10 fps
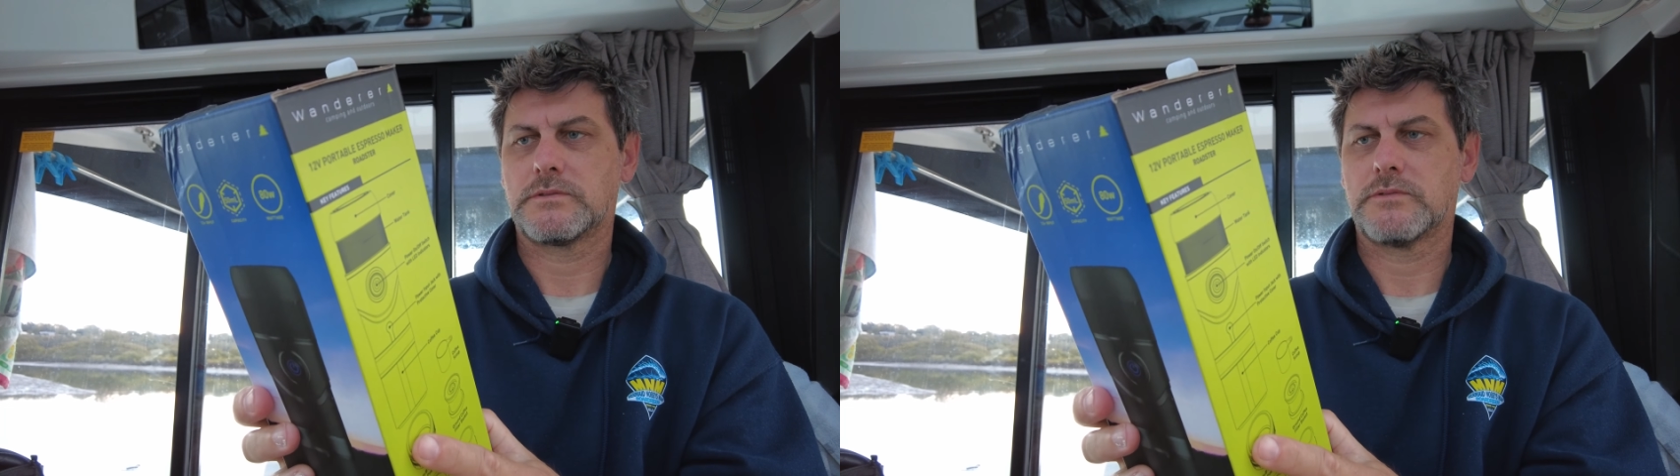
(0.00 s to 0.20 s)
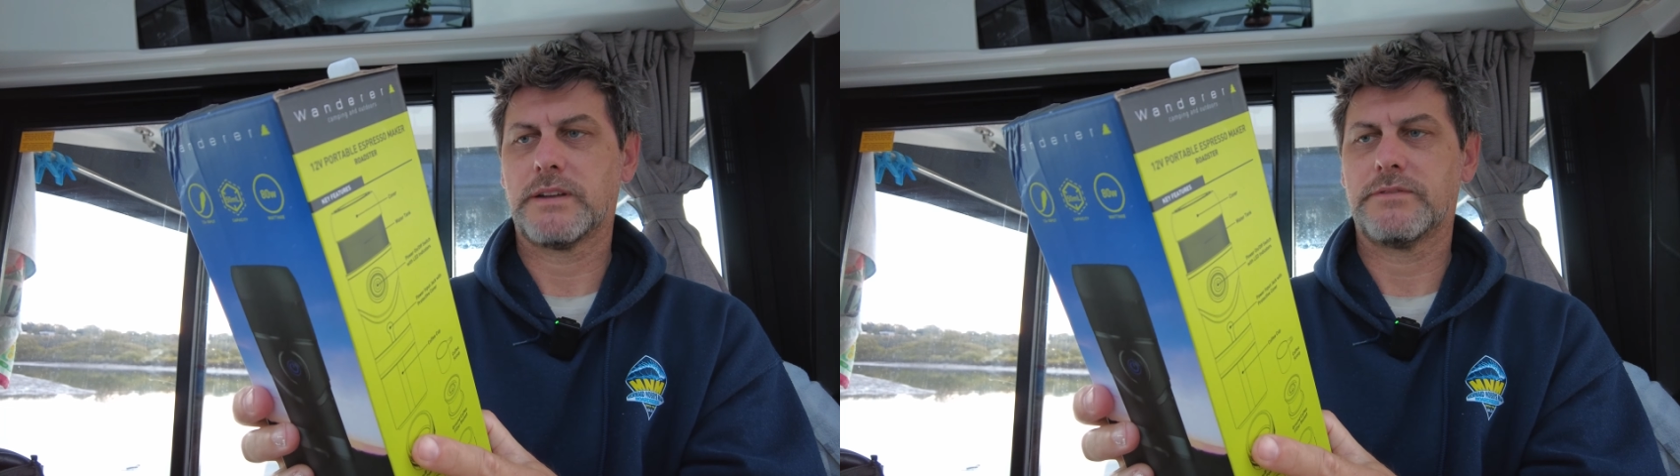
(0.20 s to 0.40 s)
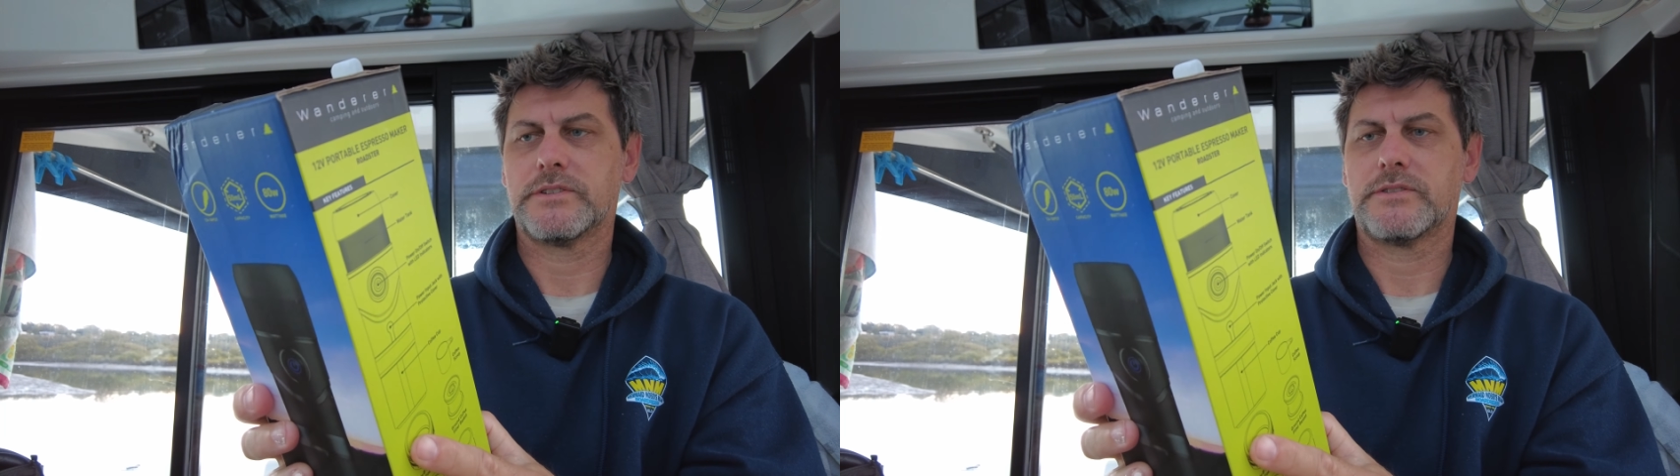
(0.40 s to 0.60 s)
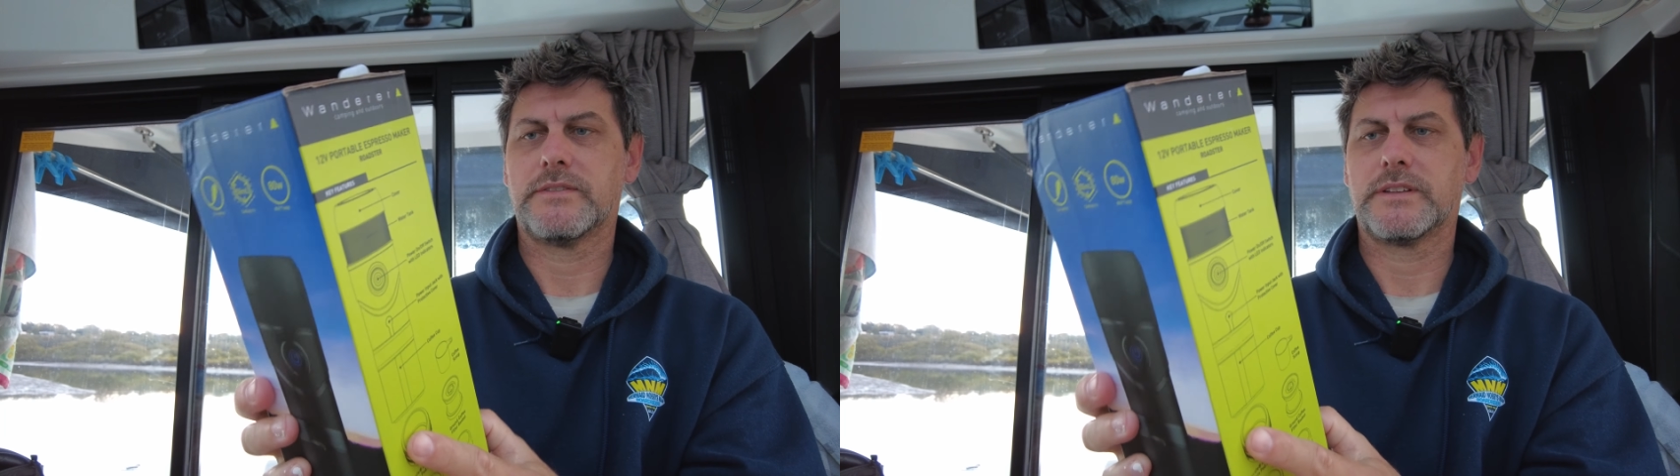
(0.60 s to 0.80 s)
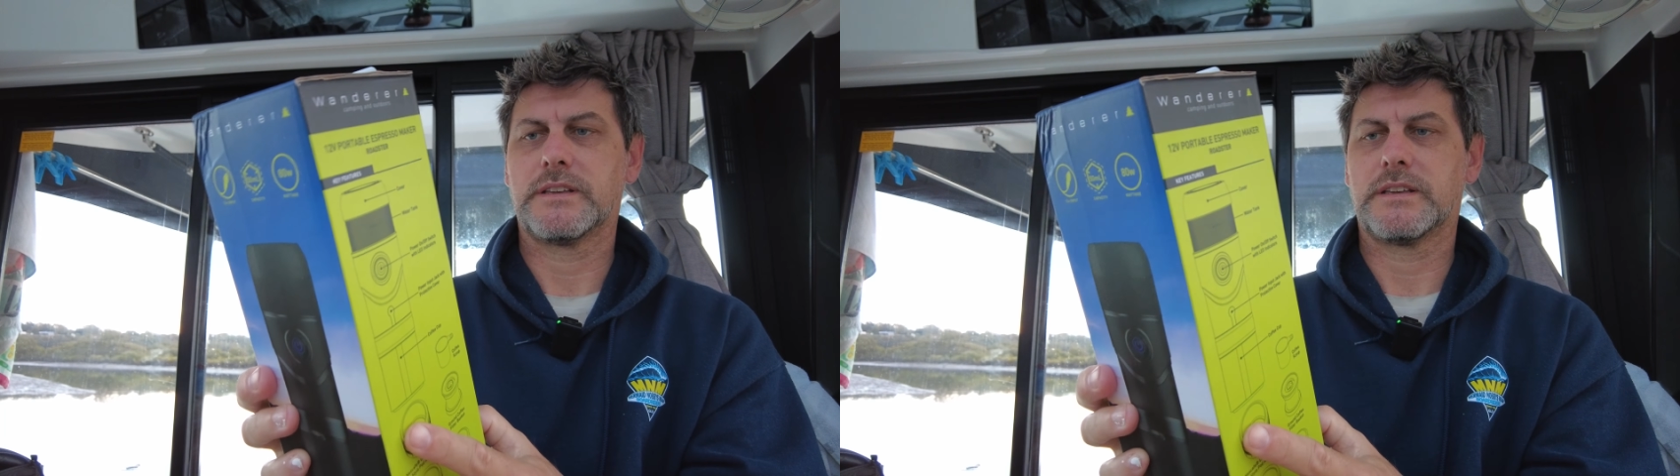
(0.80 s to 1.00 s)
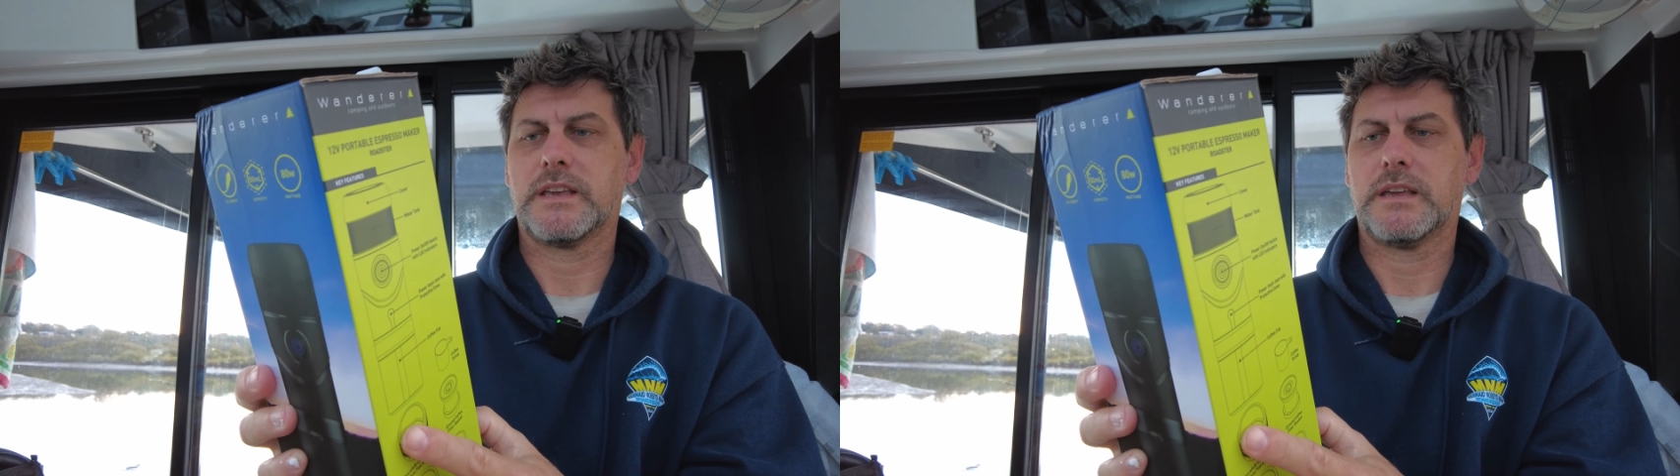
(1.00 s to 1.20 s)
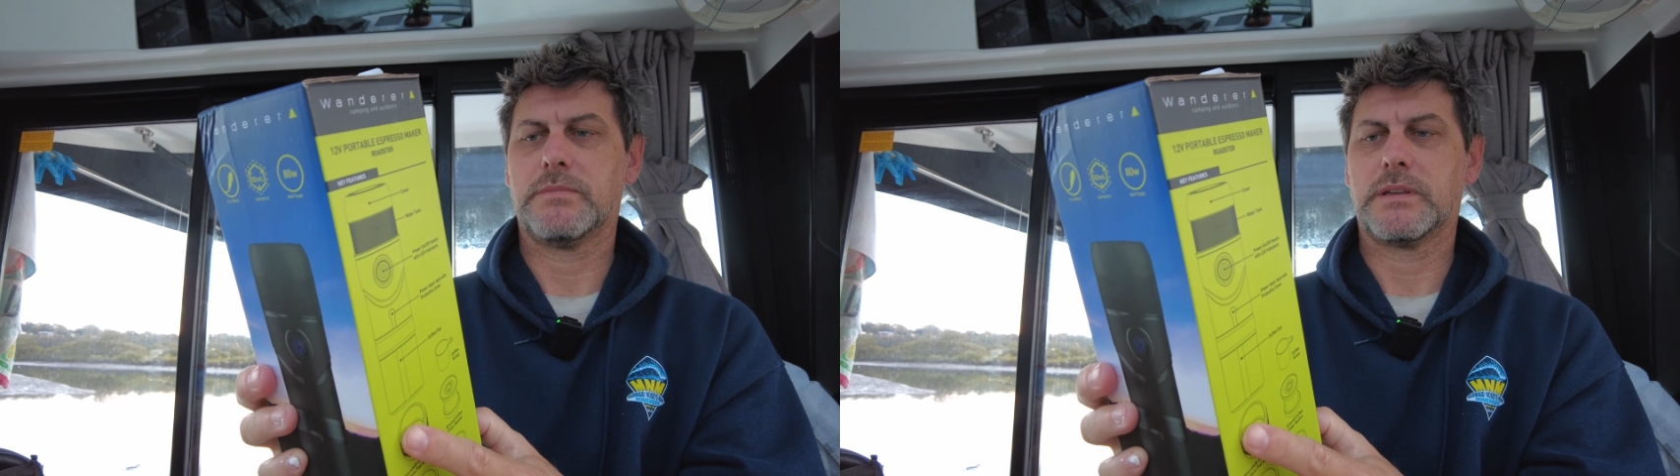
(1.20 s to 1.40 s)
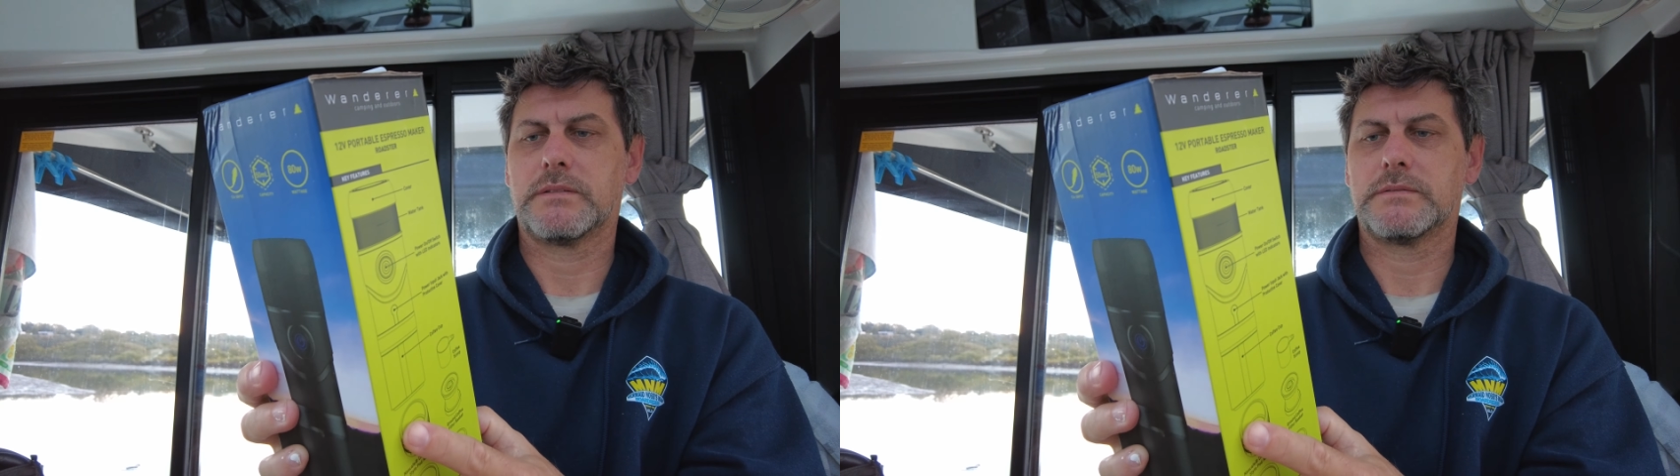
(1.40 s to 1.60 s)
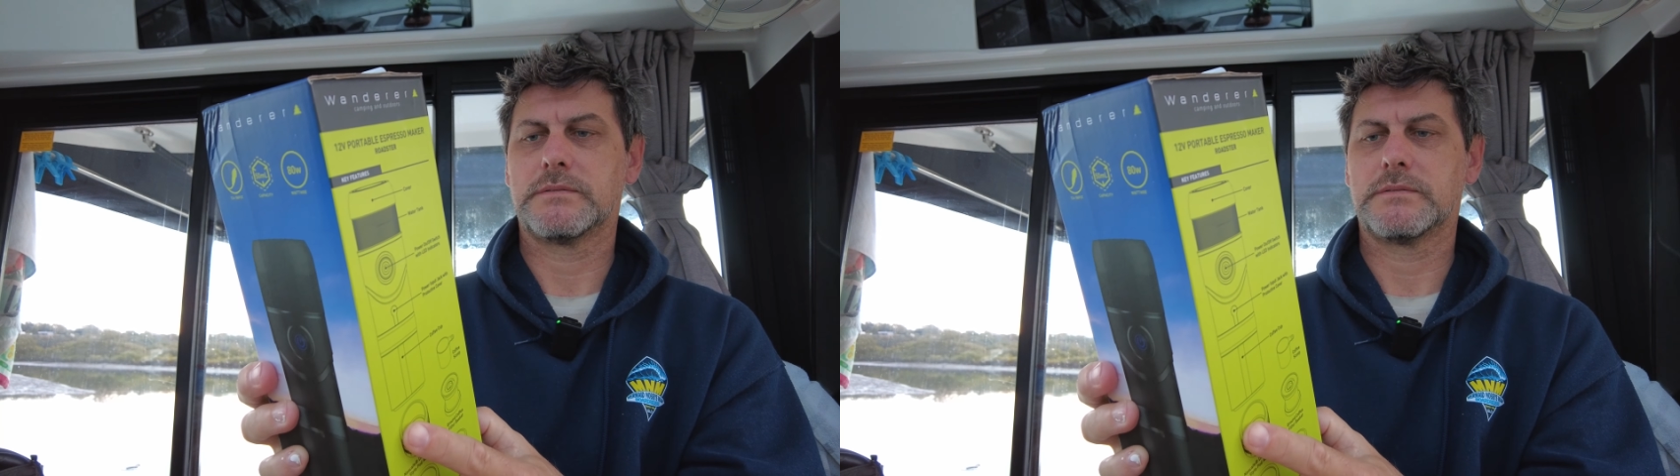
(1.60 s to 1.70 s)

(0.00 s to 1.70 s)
Great for traveling and camping.